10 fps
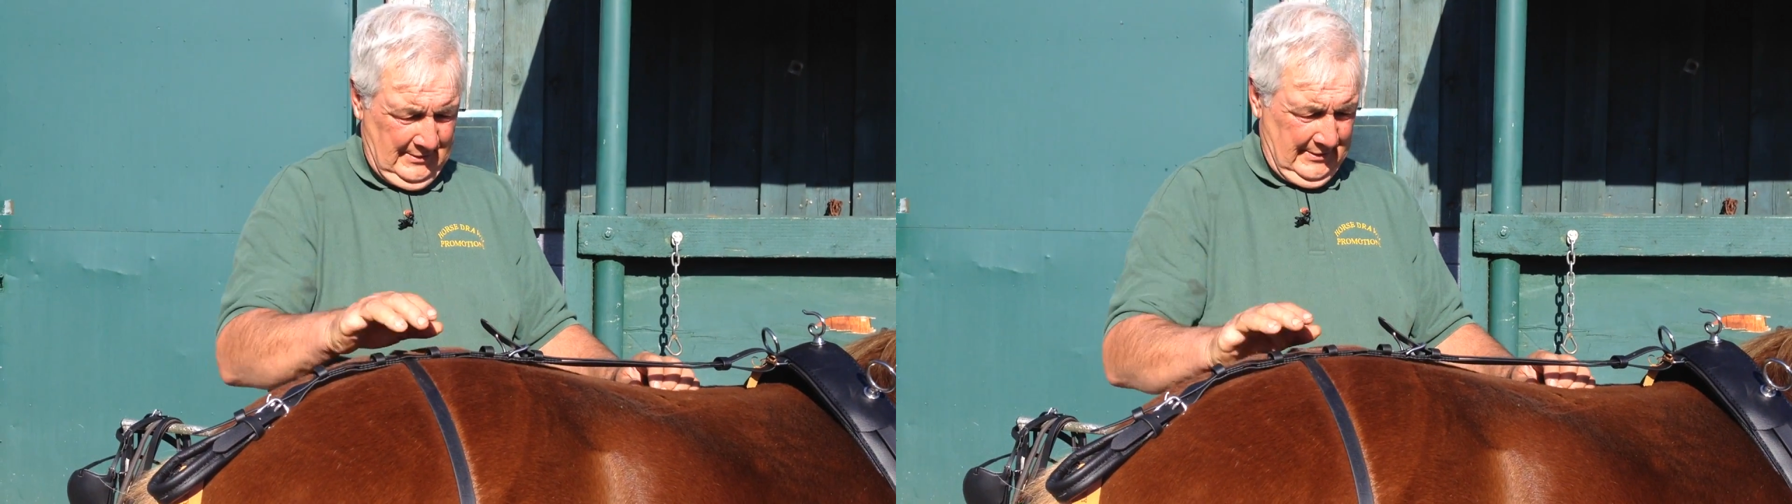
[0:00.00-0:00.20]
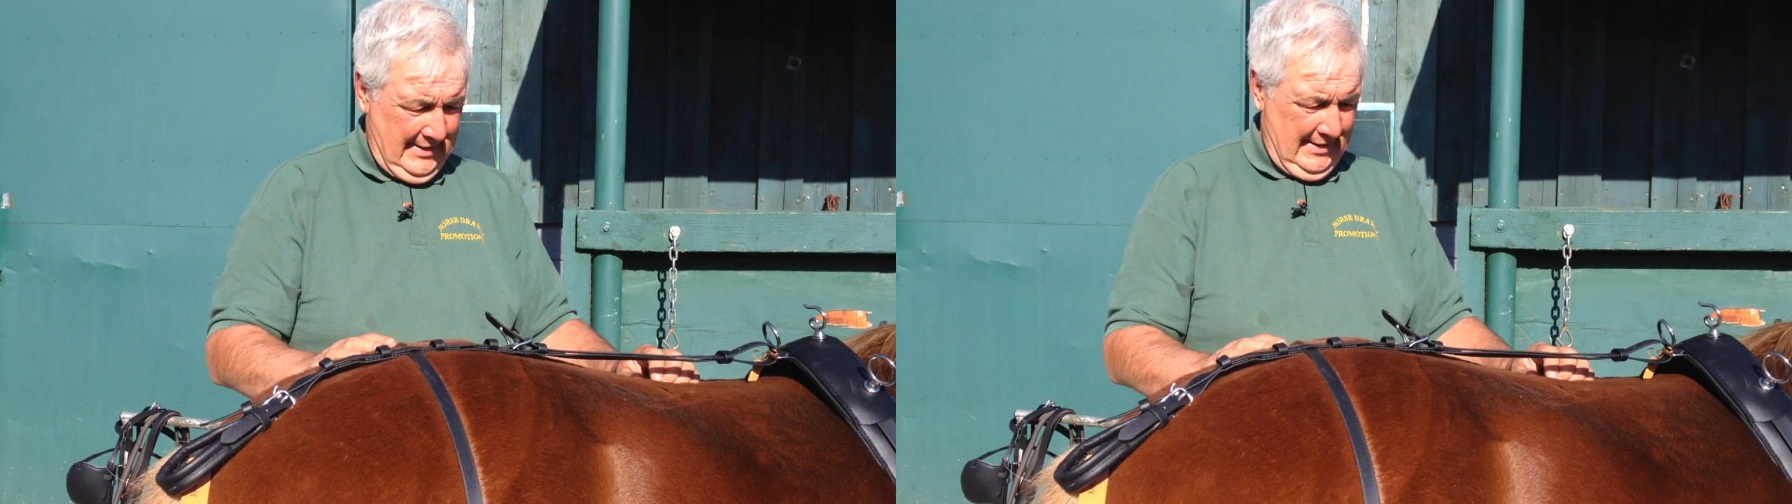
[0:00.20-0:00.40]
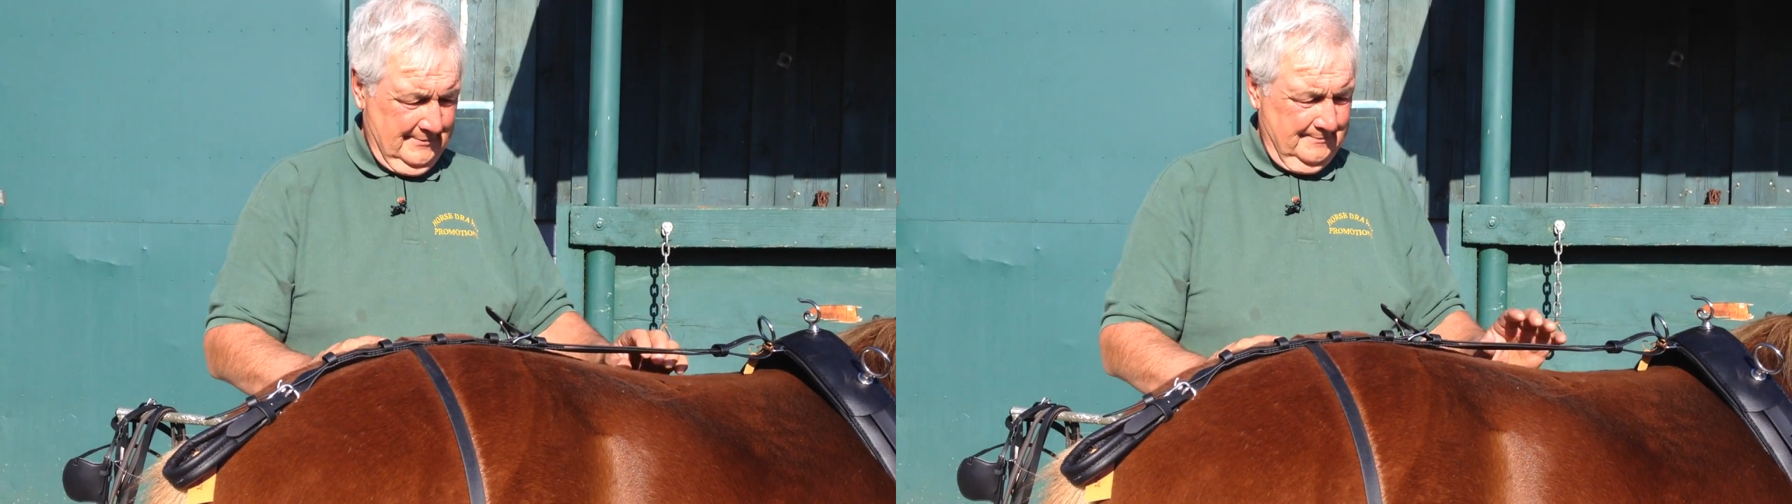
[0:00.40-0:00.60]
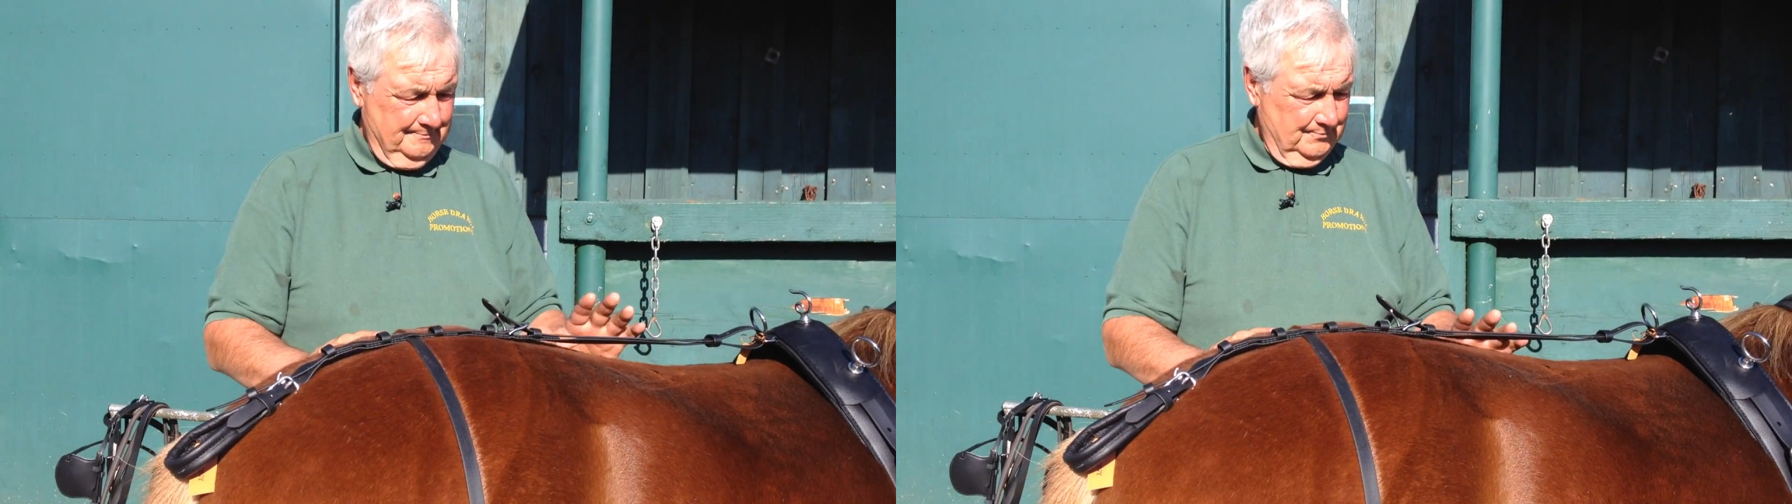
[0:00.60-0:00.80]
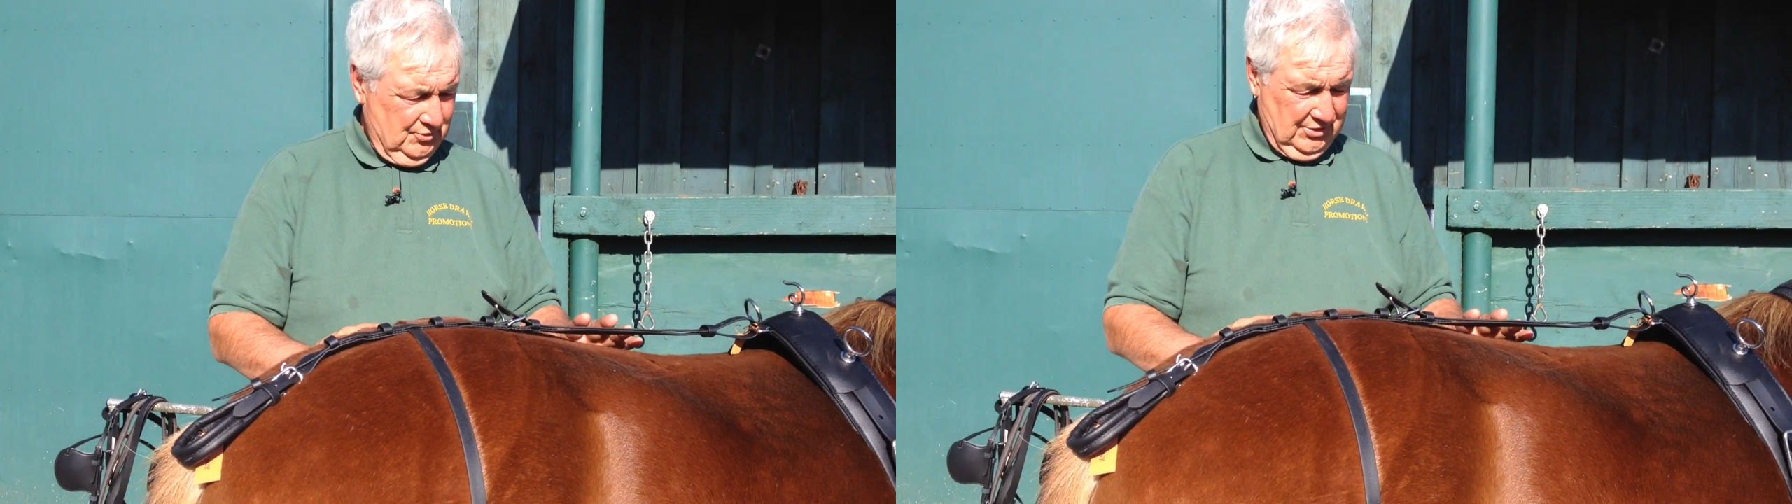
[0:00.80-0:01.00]
there,
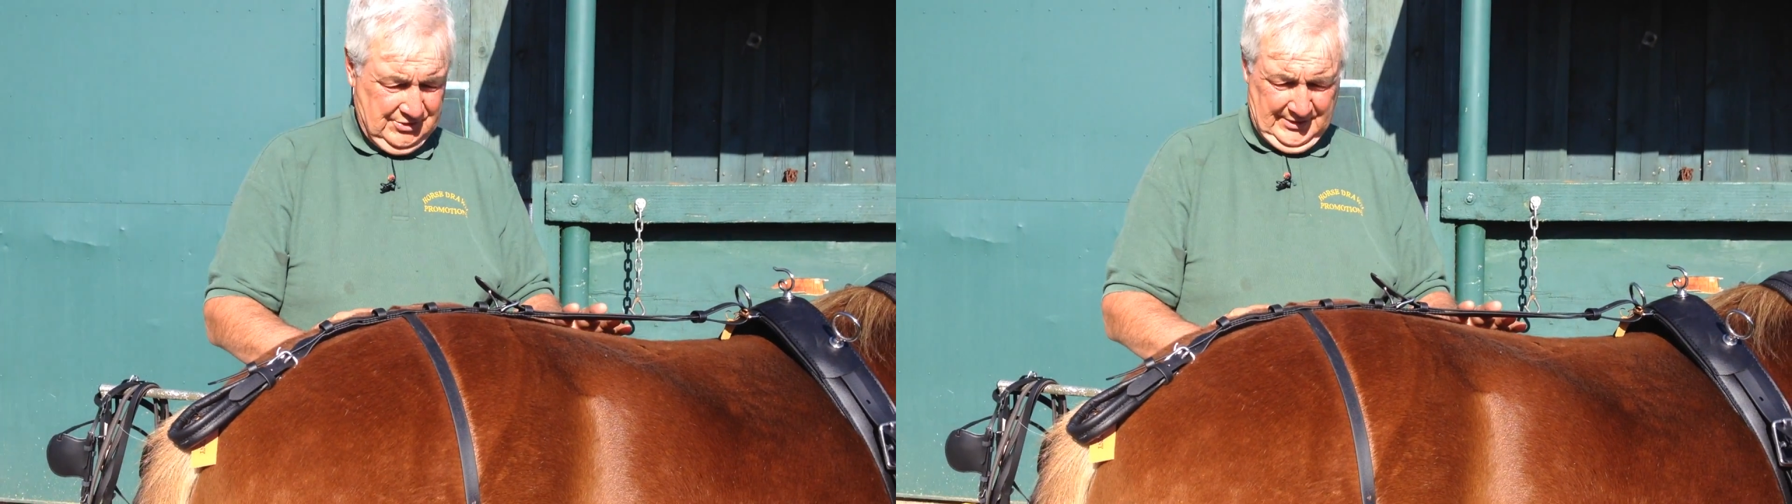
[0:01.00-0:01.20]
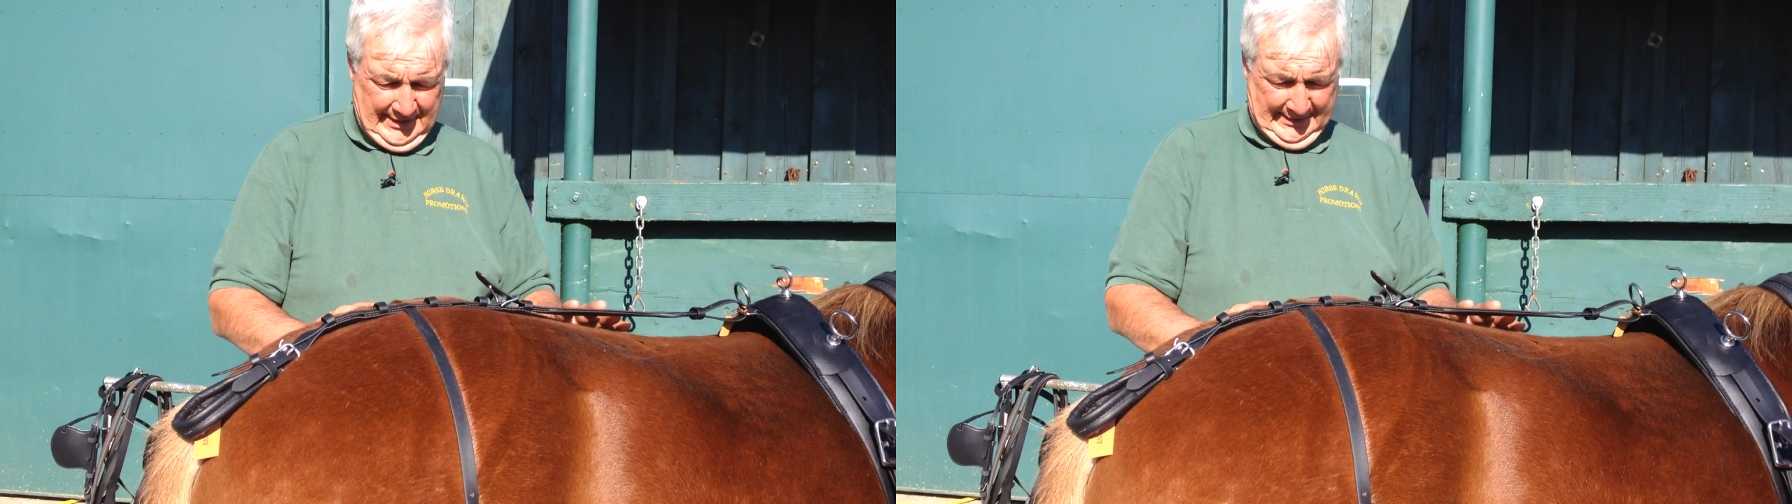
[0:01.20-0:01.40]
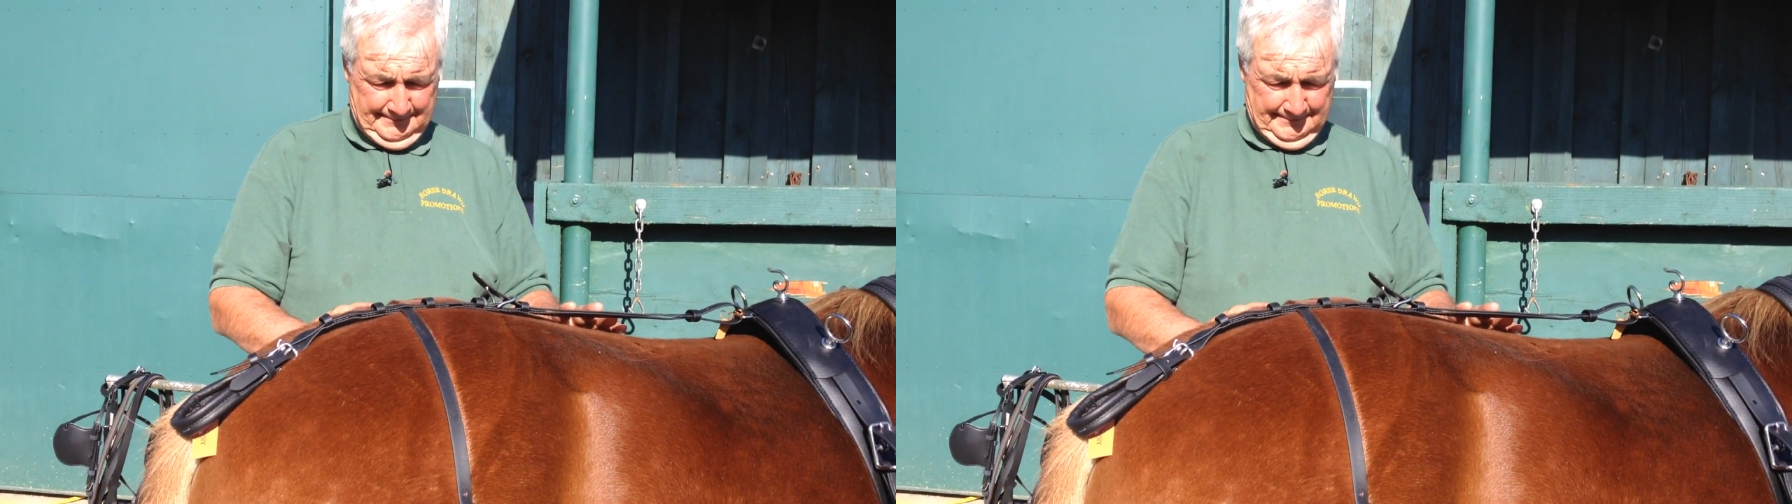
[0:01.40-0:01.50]
just to the...